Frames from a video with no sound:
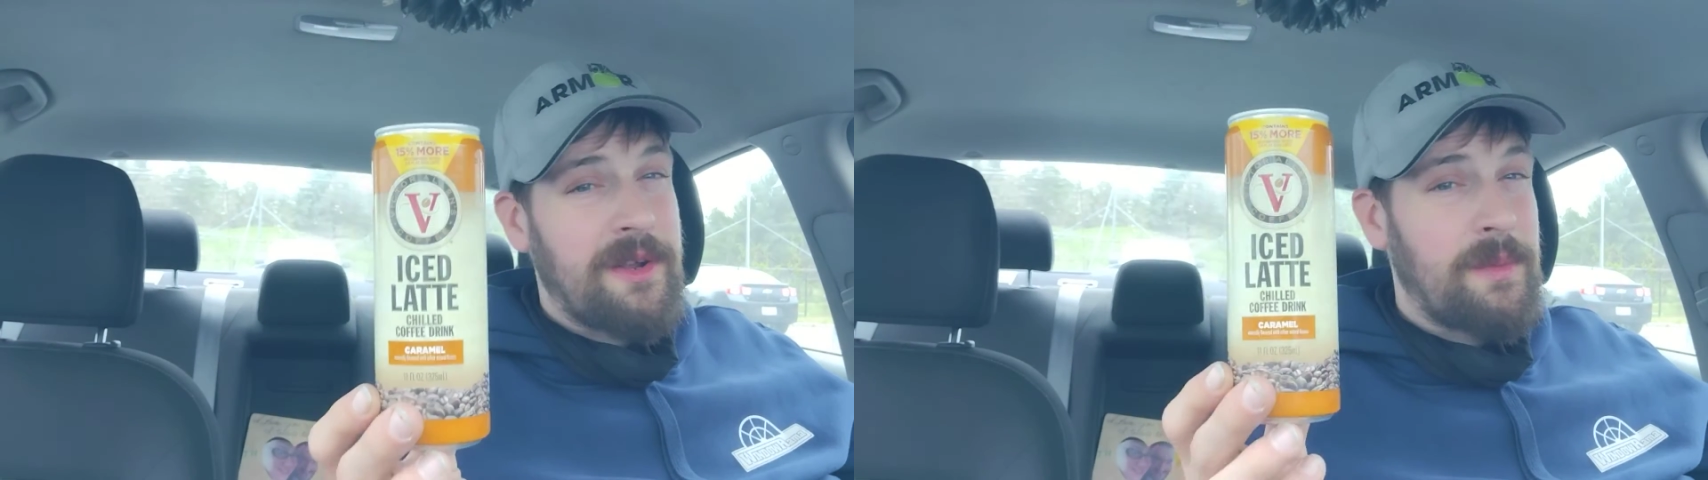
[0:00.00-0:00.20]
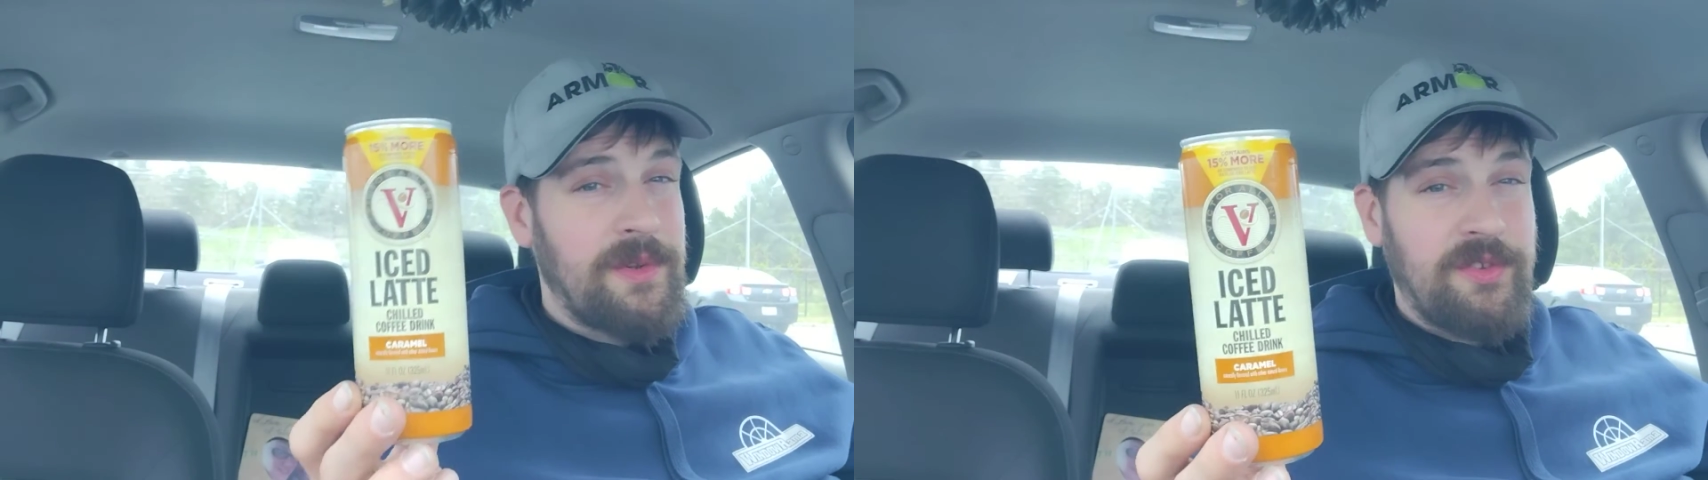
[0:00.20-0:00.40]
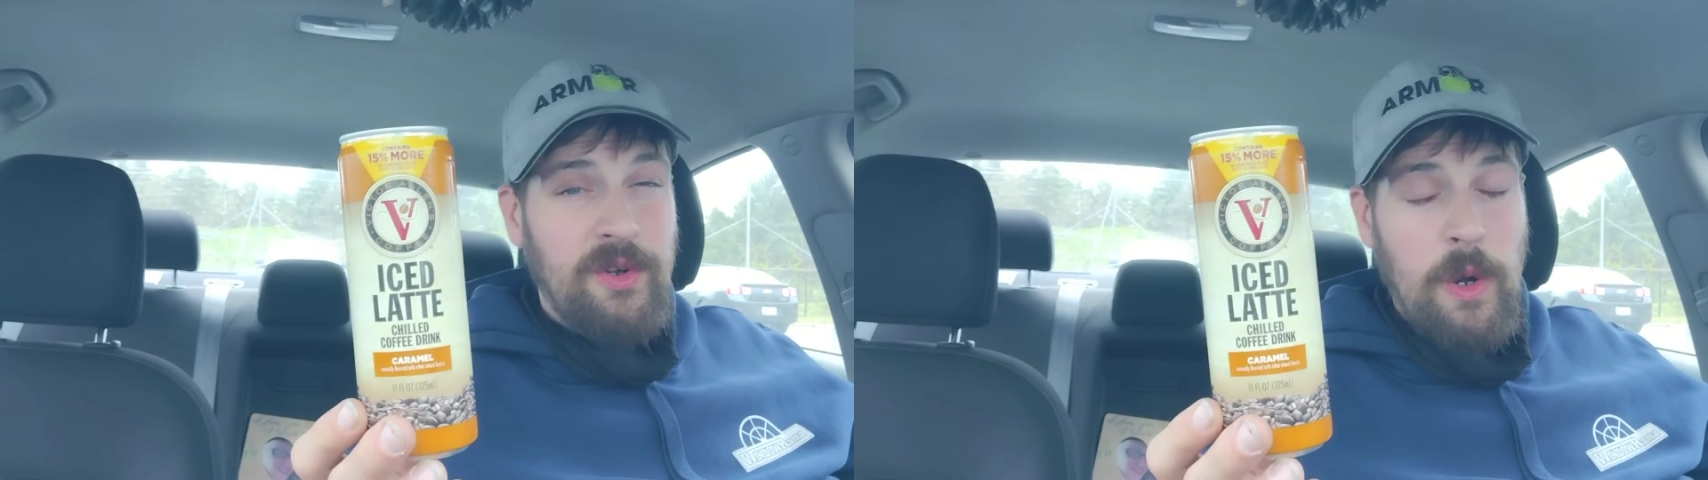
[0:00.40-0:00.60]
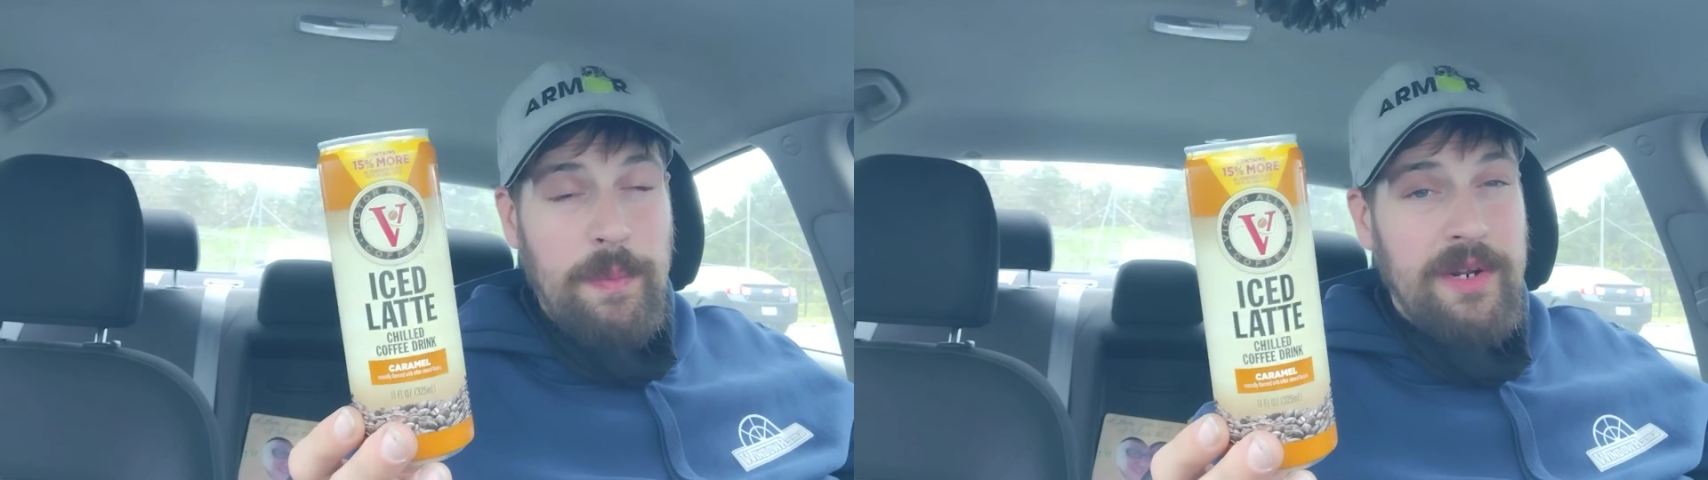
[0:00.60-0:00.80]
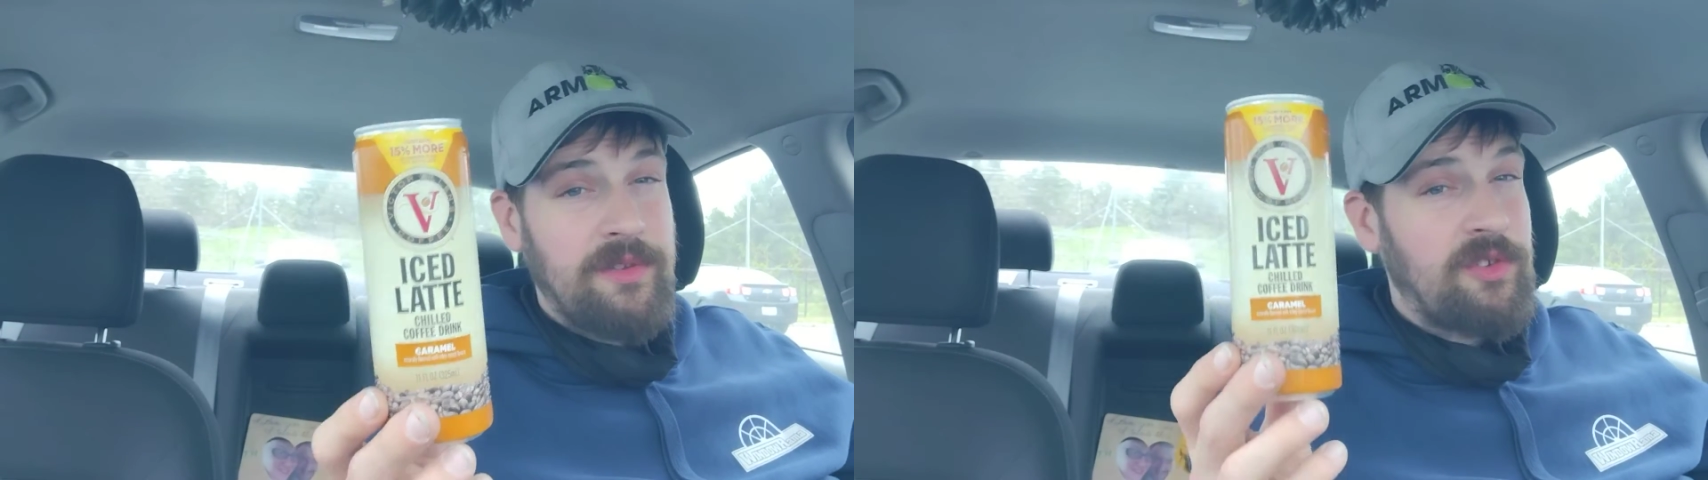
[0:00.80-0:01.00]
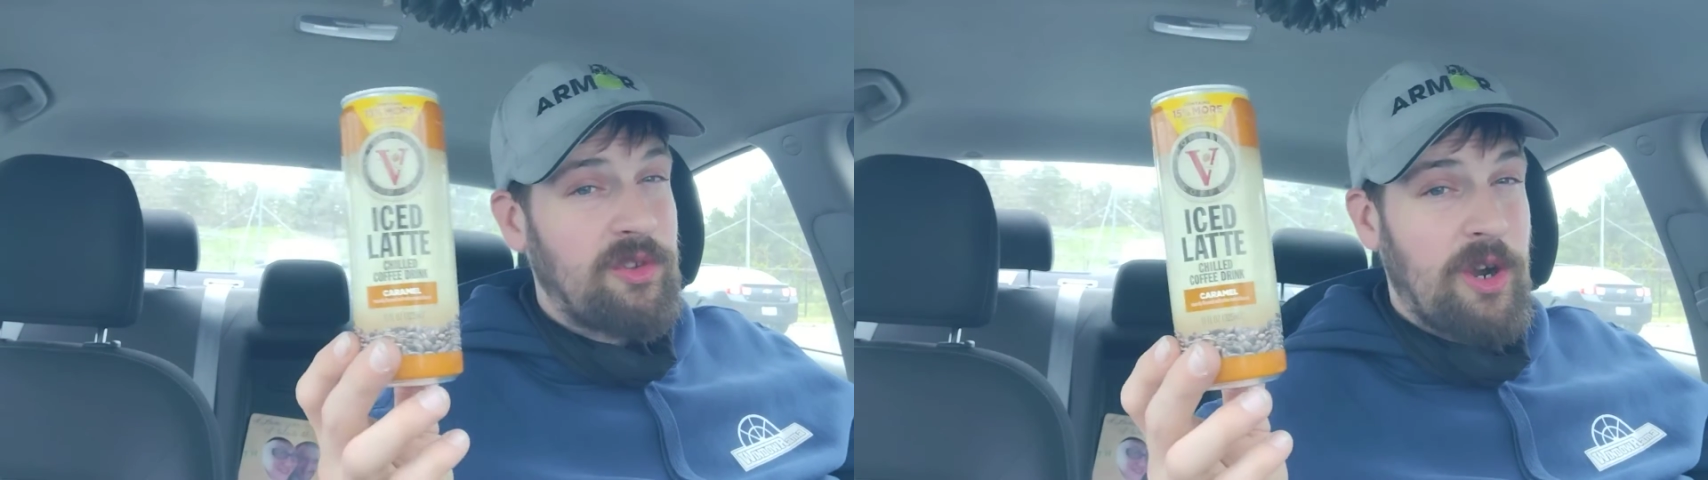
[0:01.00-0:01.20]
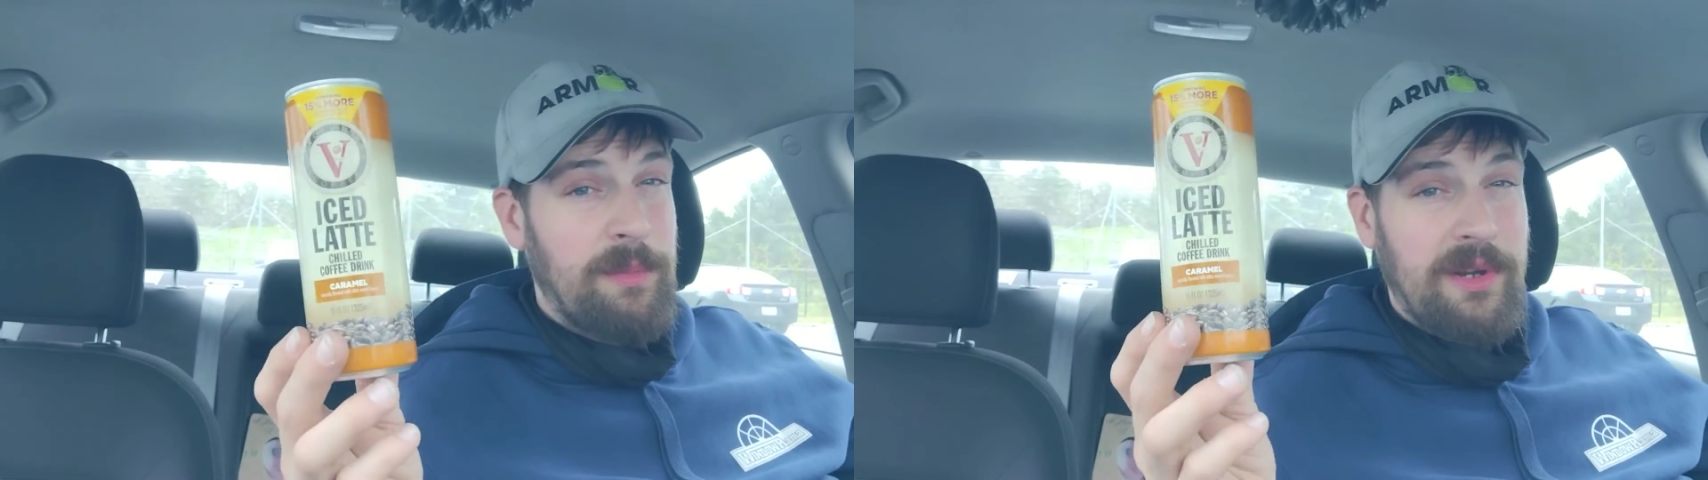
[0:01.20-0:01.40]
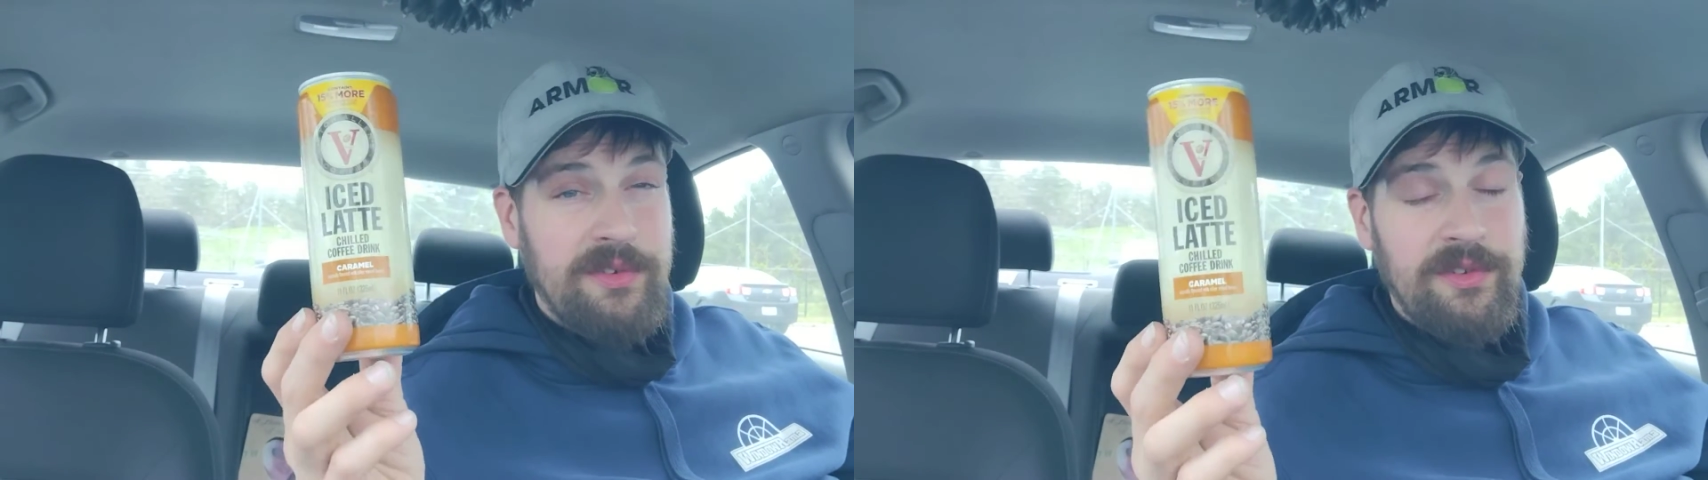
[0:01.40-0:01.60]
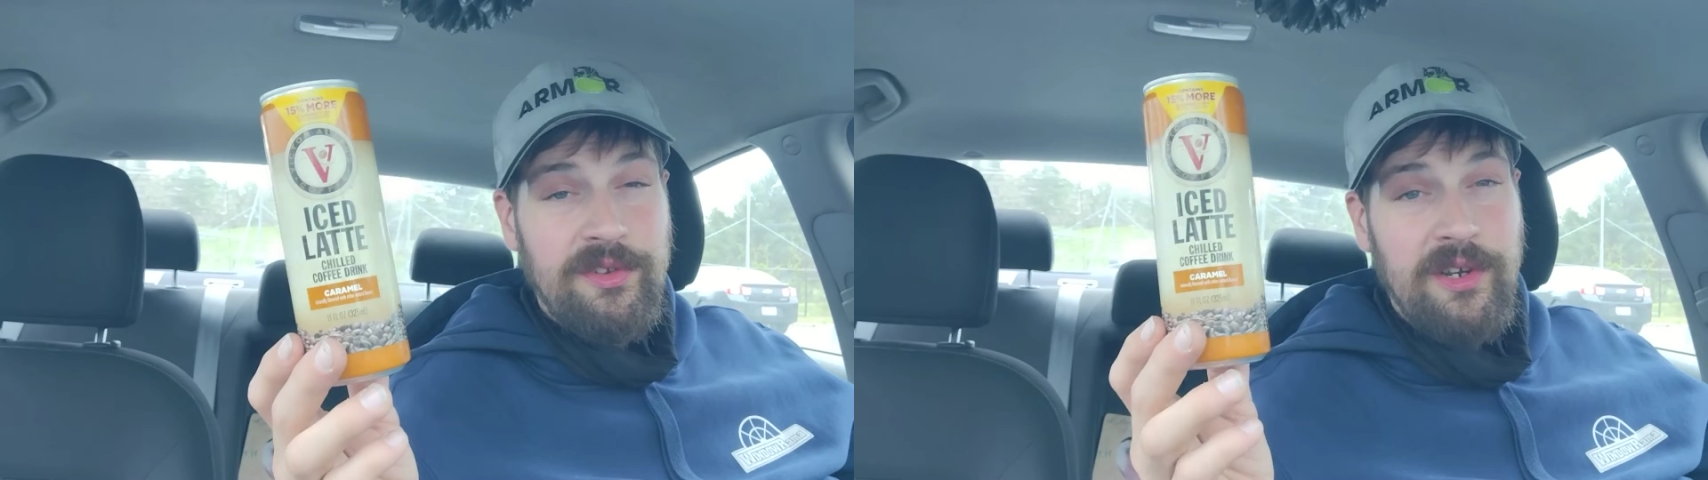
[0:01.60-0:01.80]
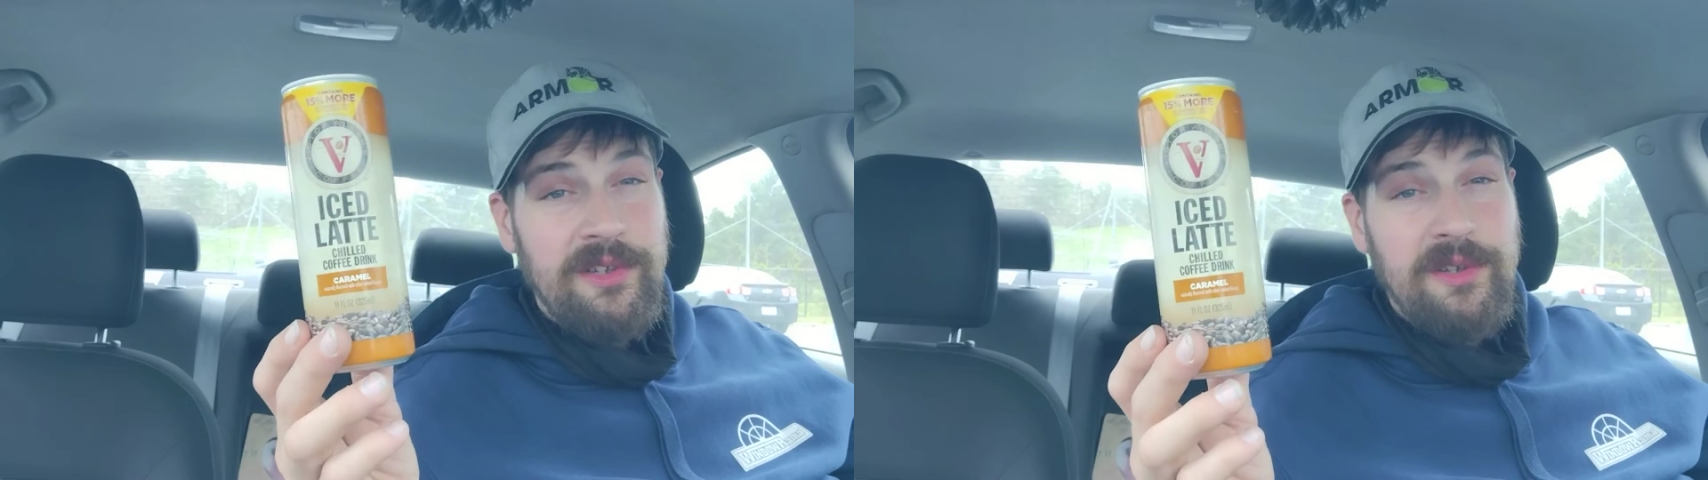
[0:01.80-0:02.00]
He wants to go up against Starbucks and
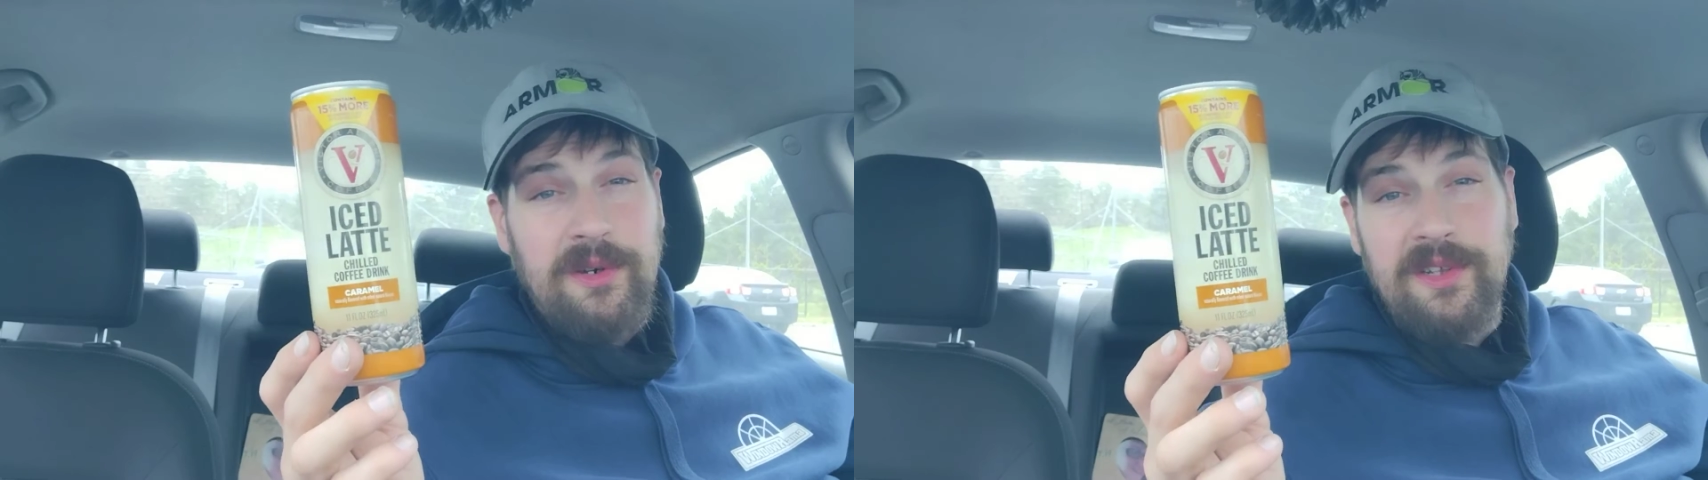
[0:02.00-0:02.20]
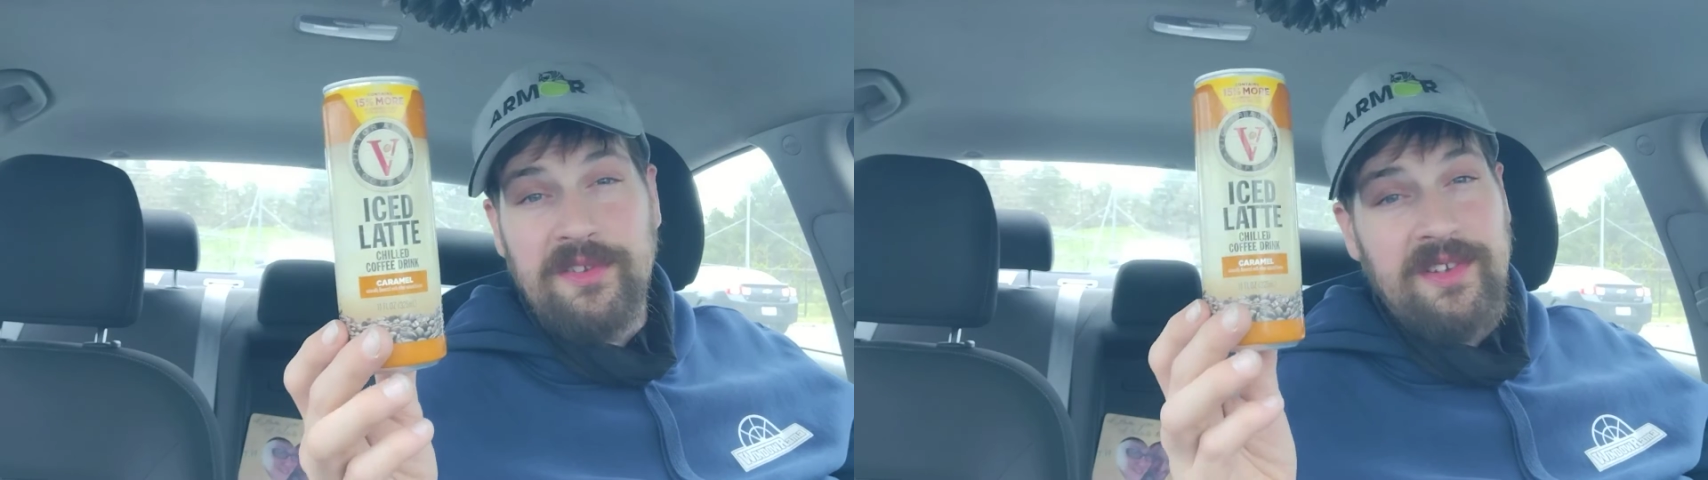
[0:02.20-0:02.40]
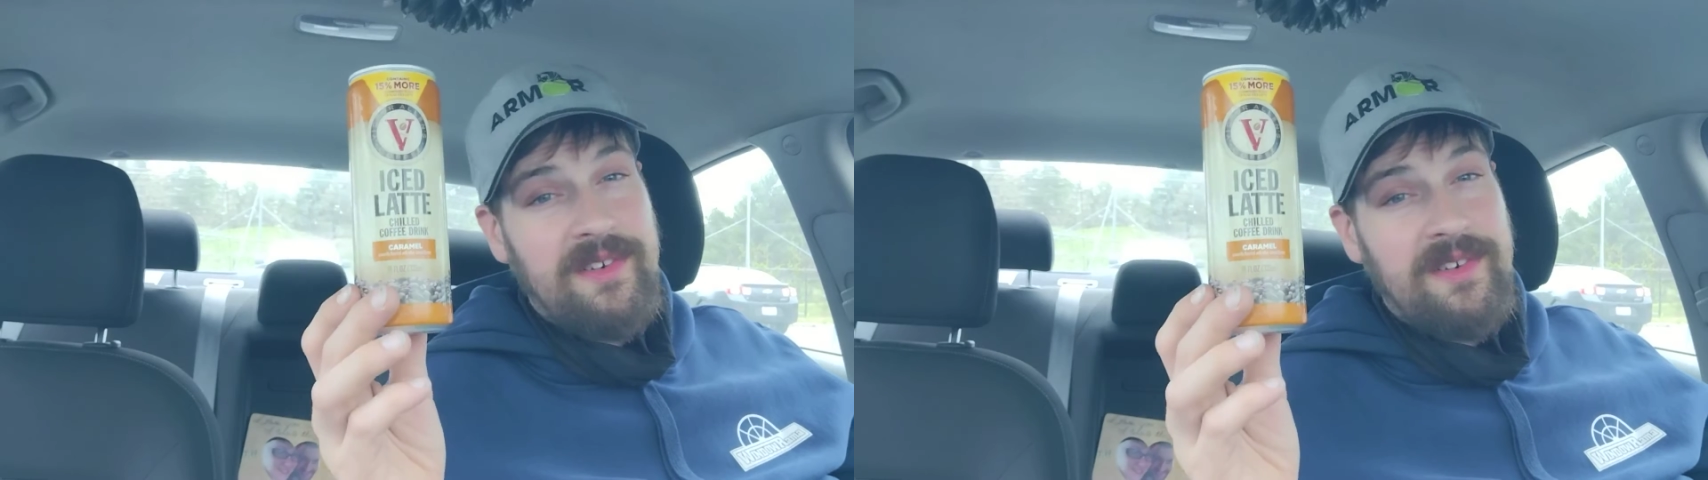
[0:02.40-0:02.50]
Dunkin' Donuts.